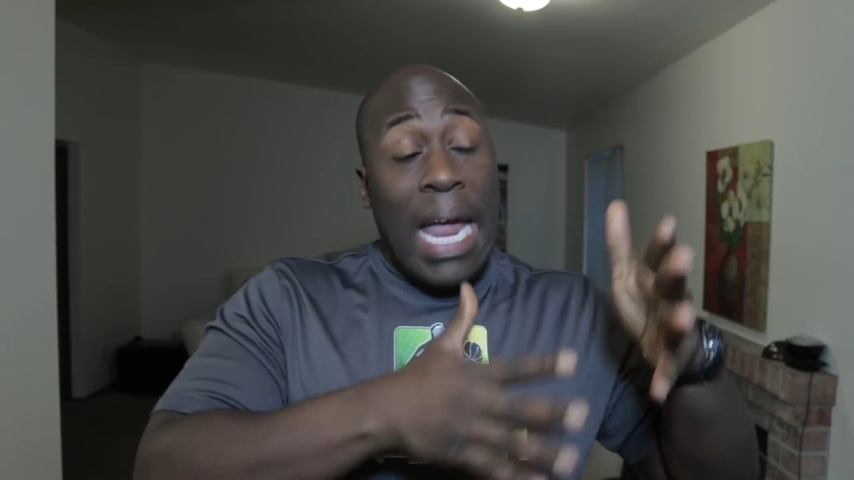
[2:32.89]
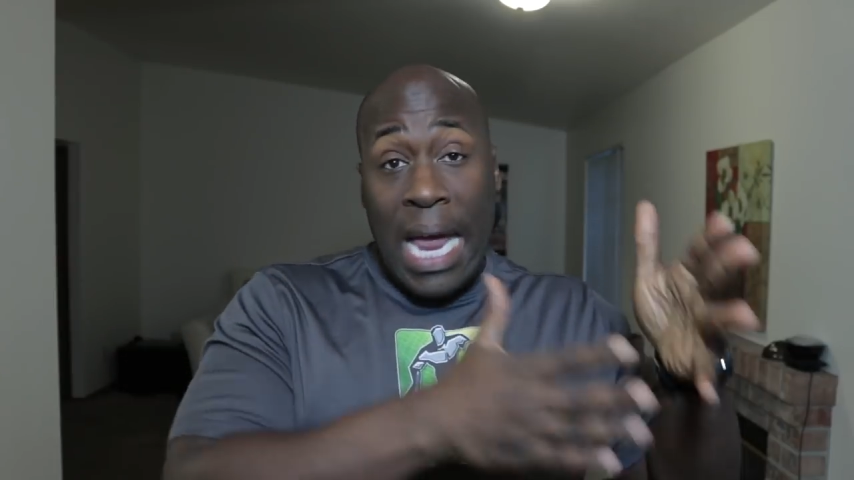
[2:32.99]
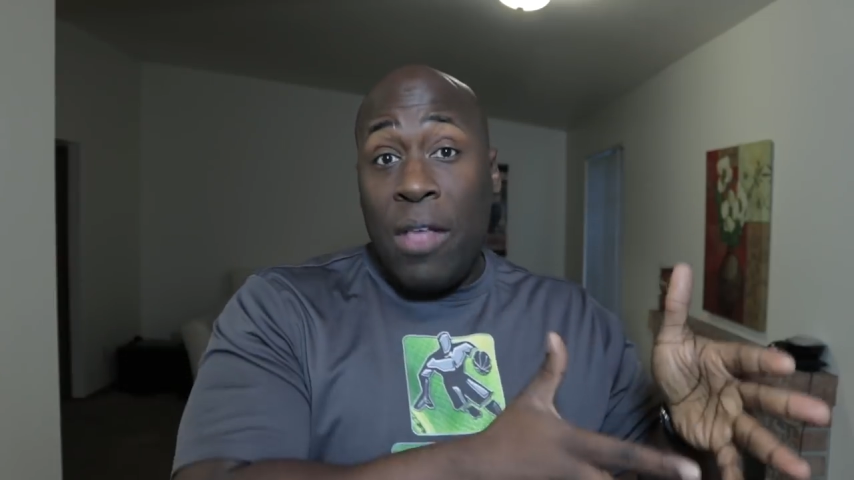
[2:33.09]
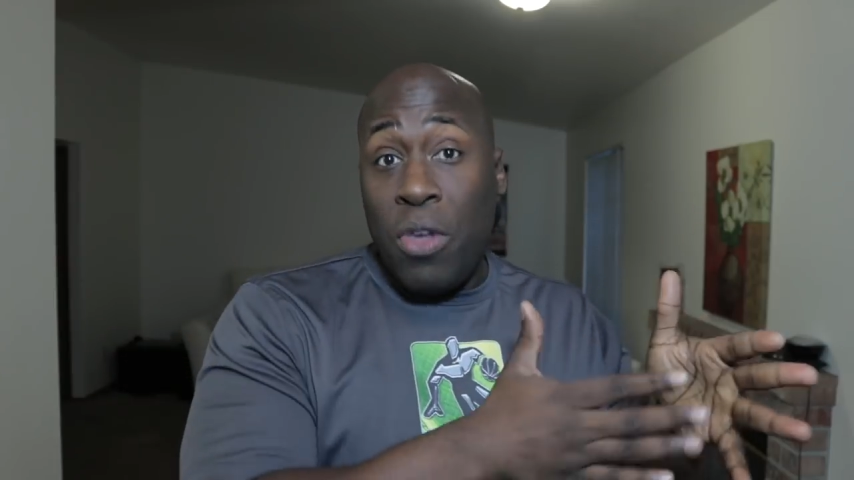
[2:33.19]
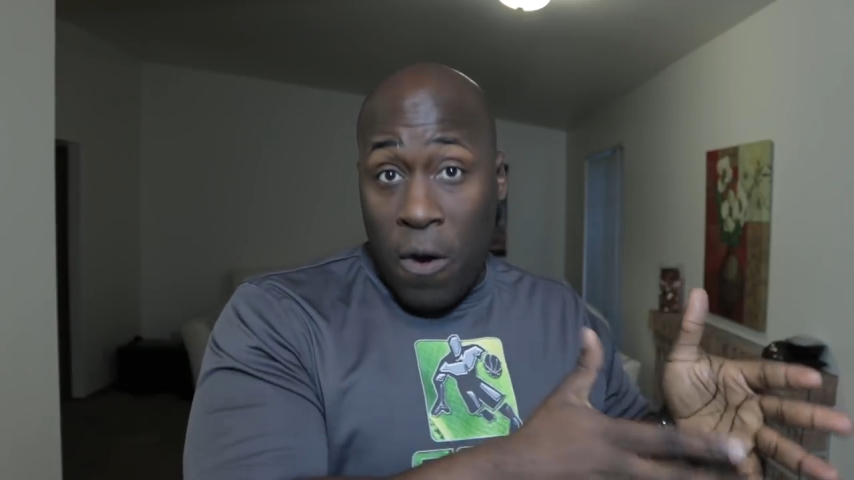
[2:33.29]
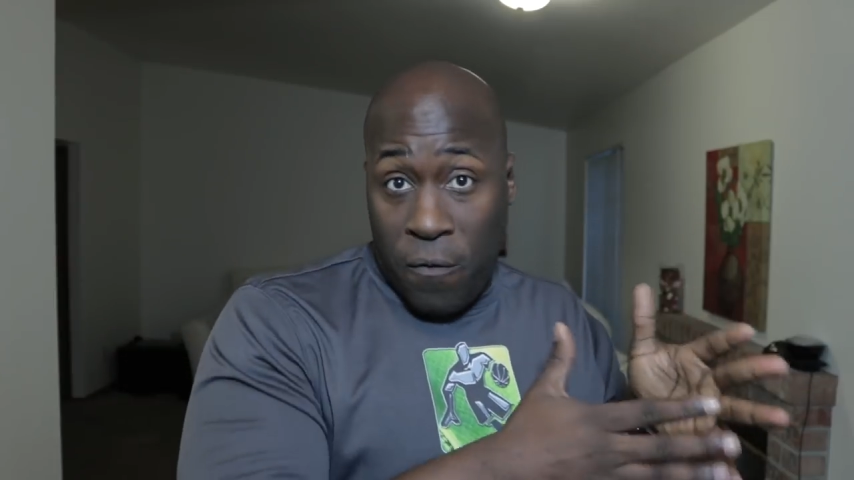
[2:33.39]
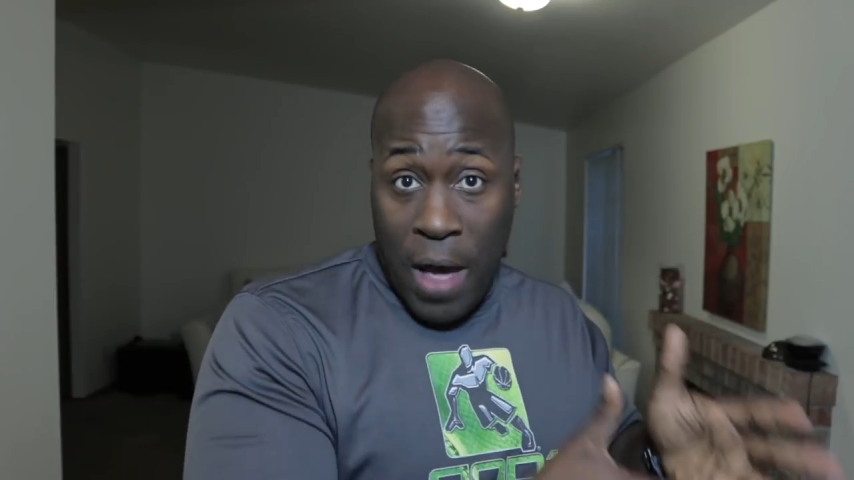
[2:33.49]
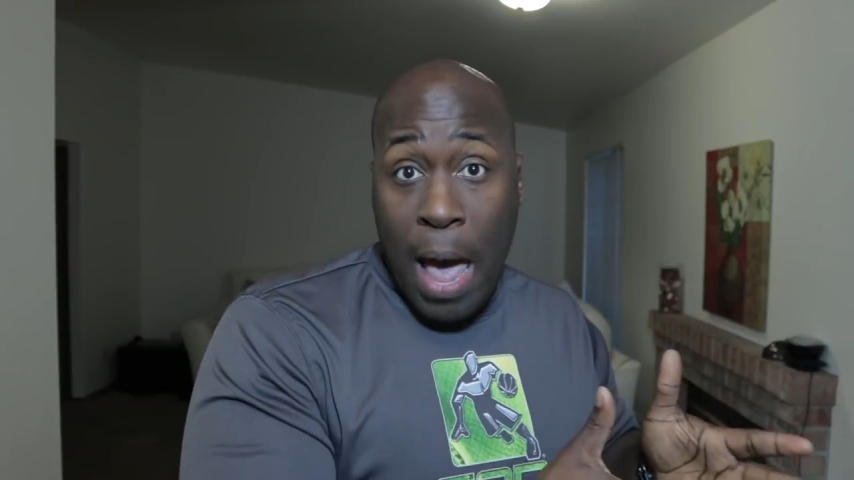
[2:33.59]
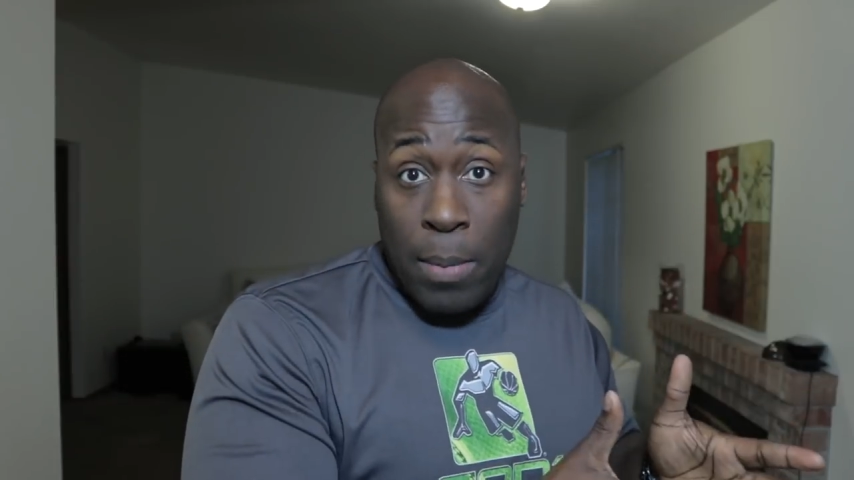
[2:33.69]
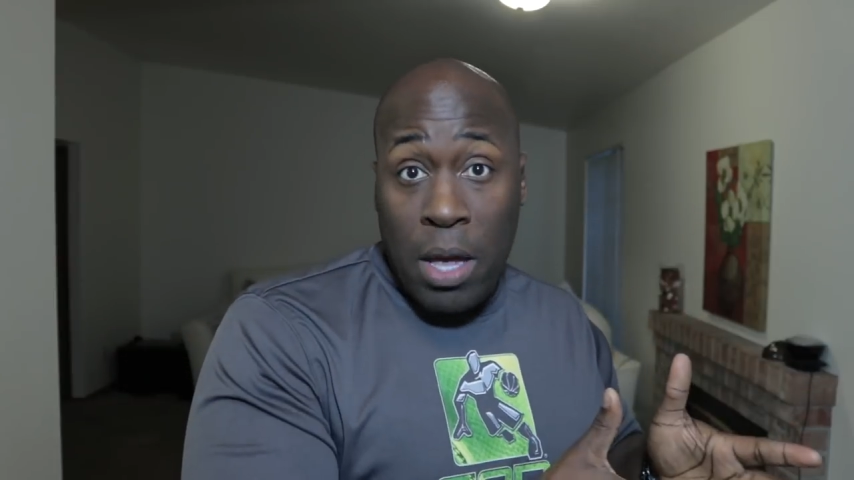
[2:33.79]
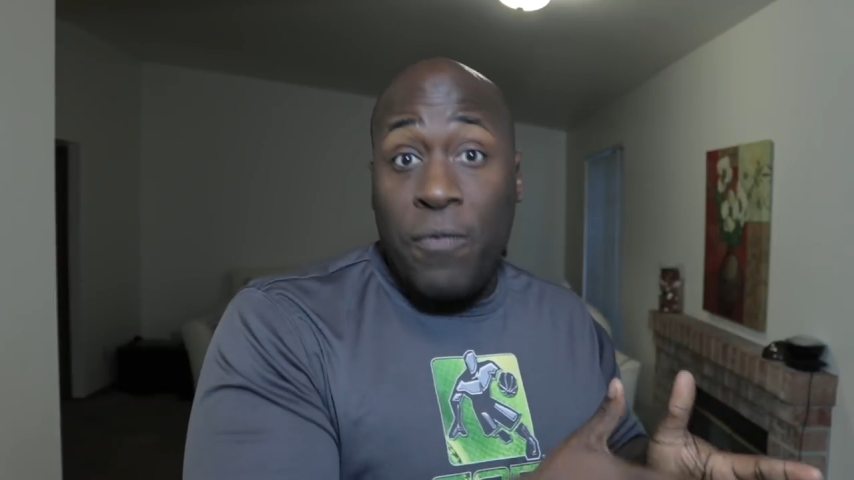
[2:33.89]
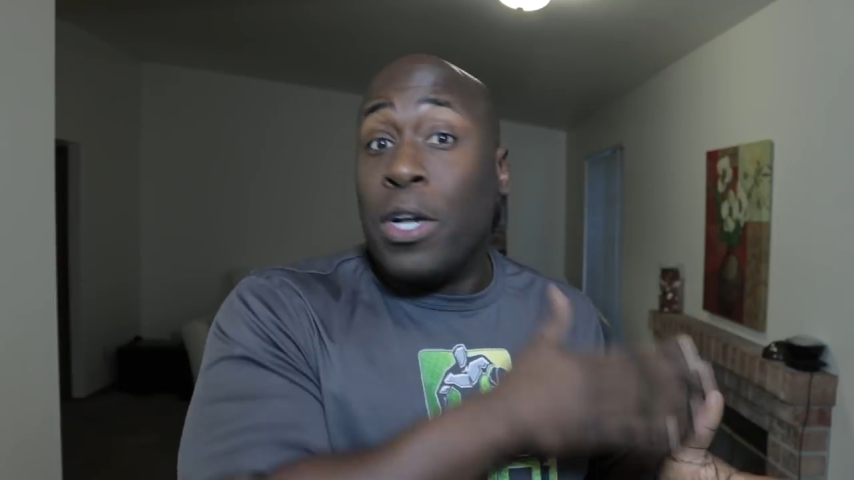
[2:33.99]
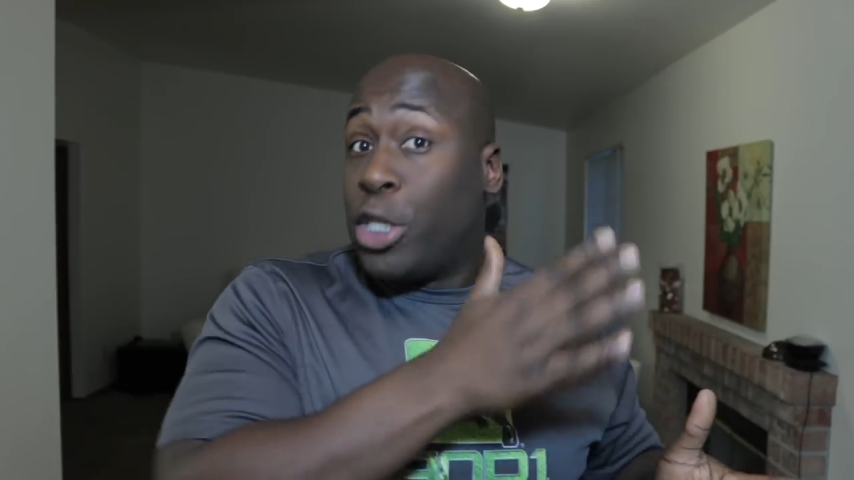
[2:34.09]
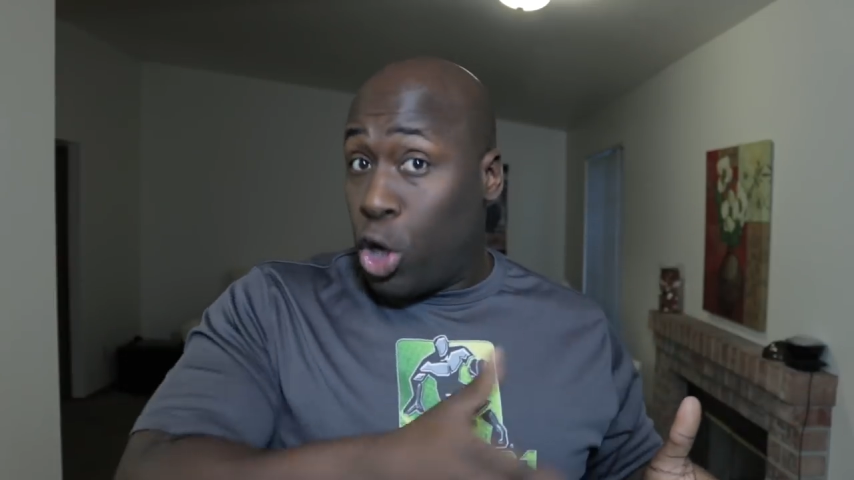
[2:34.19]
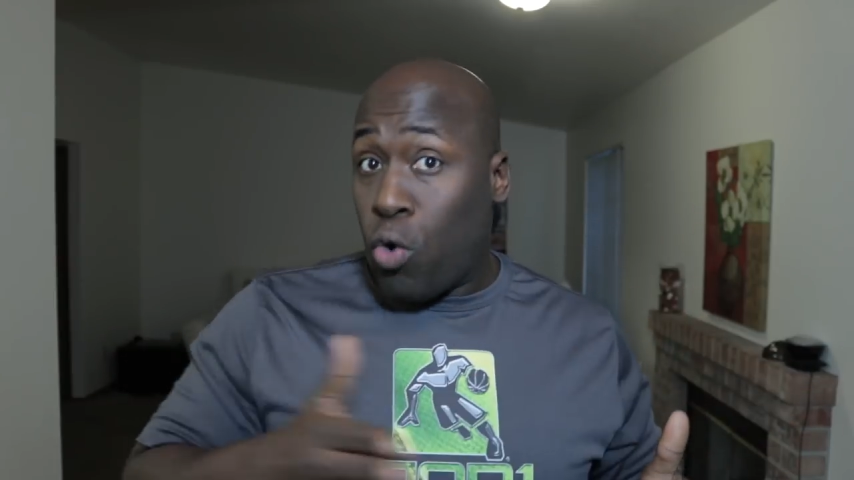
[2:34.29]
in their family for
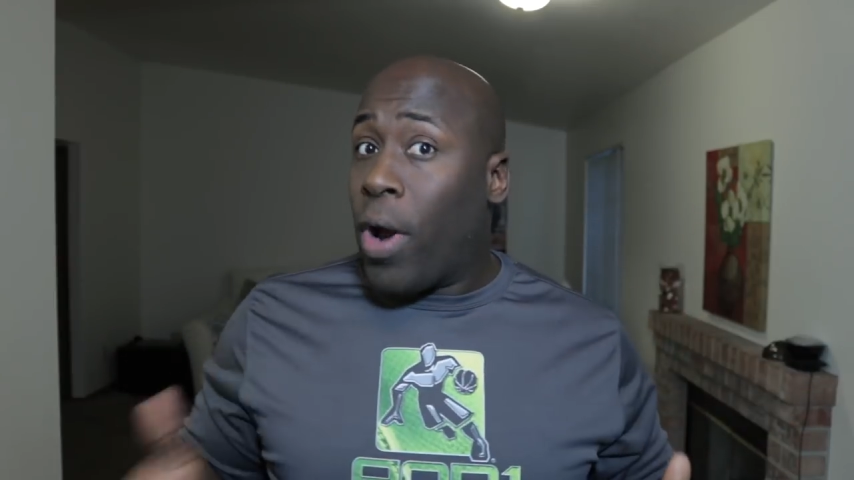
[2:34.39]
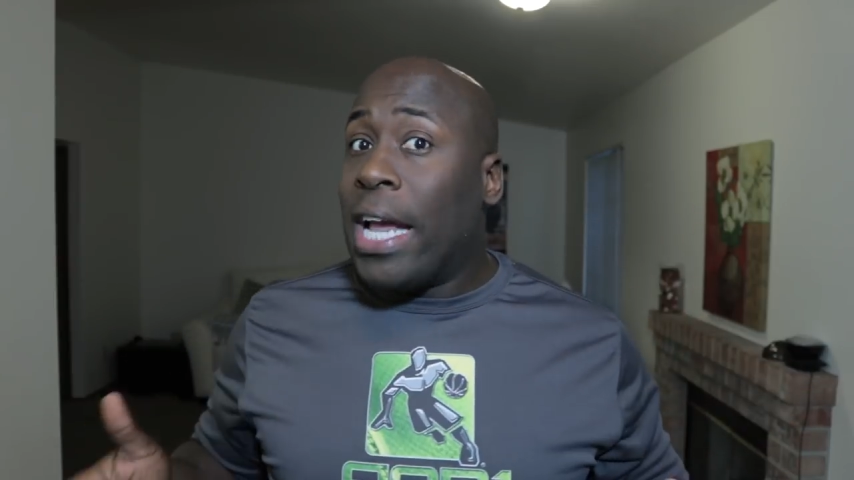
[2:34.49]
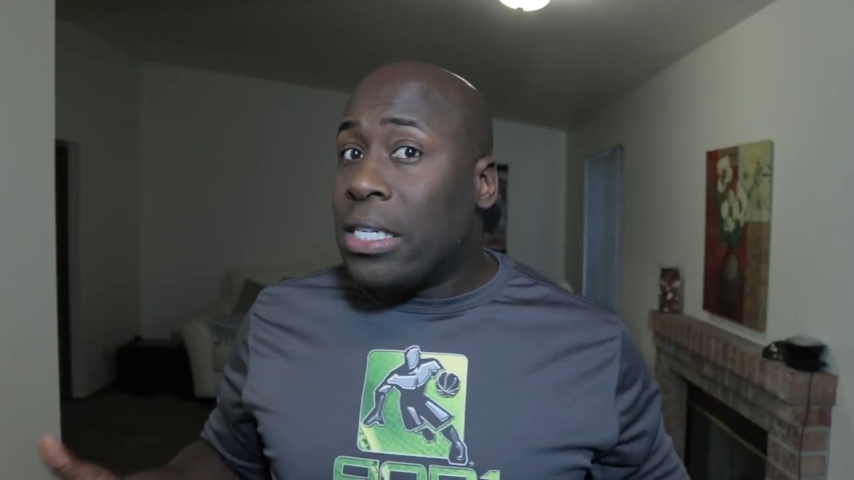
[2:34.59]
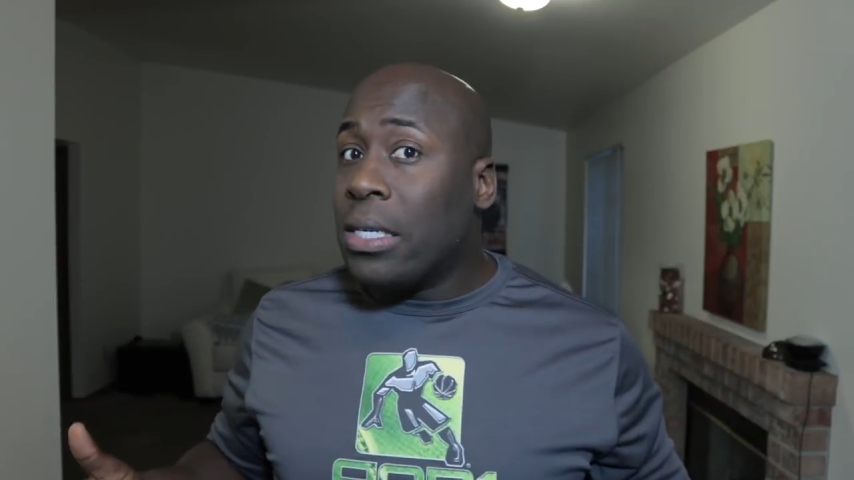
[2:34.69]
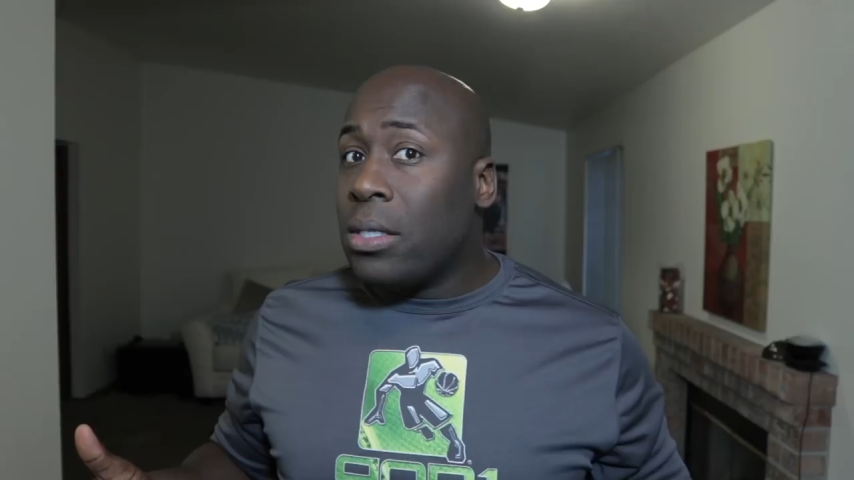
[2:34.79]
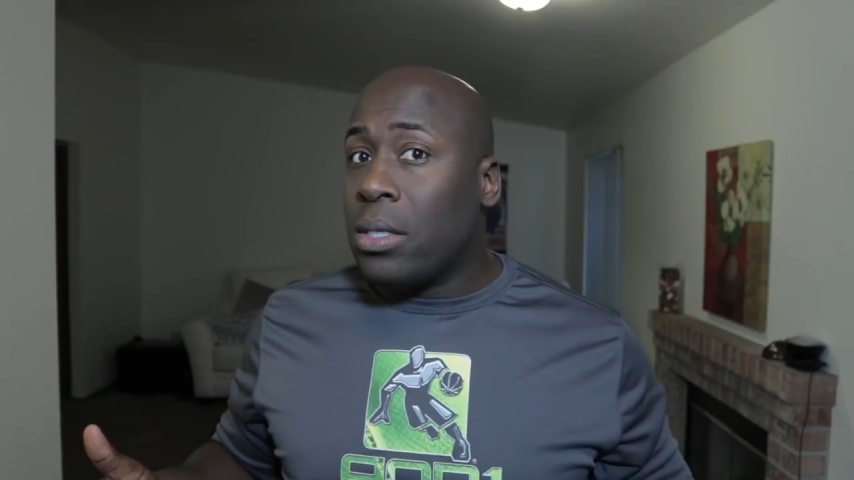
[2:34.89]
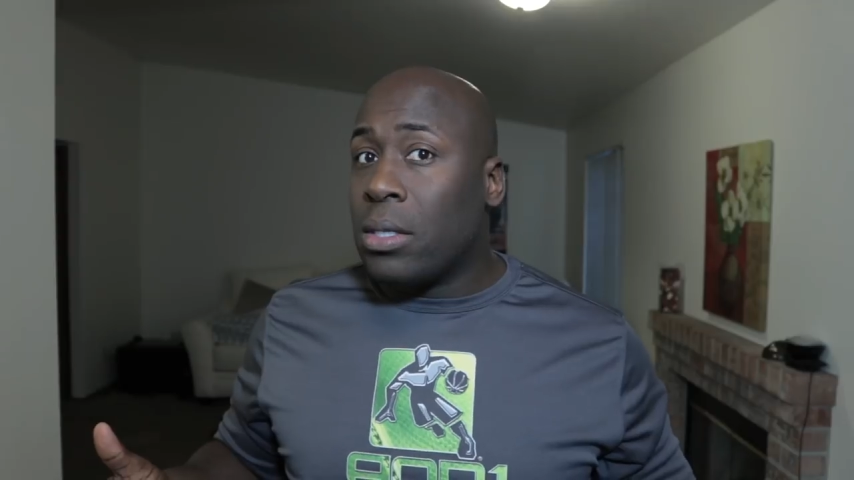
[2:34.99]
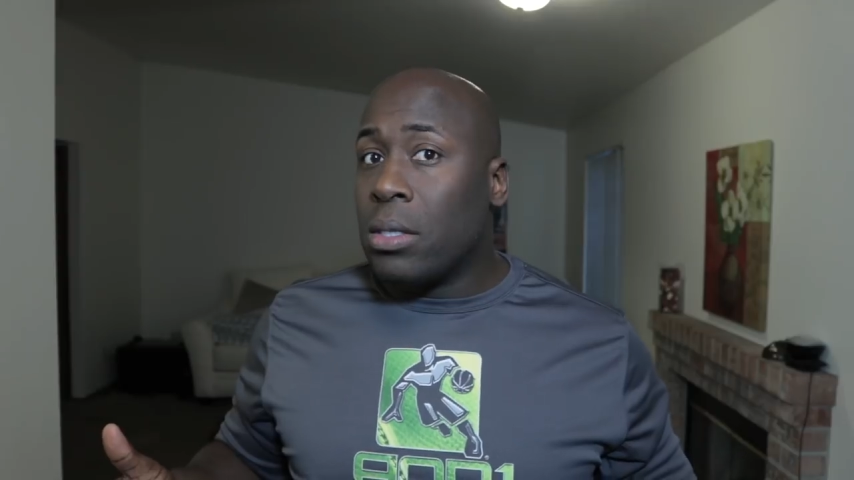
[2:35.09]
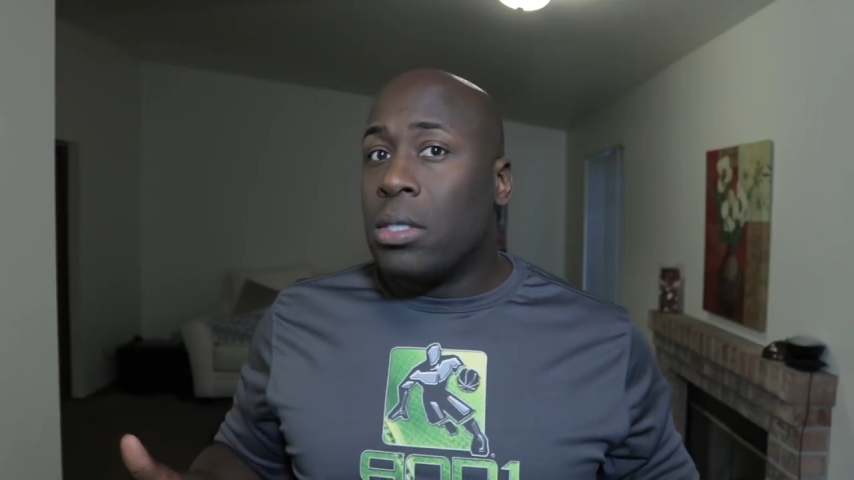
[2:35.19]
generations.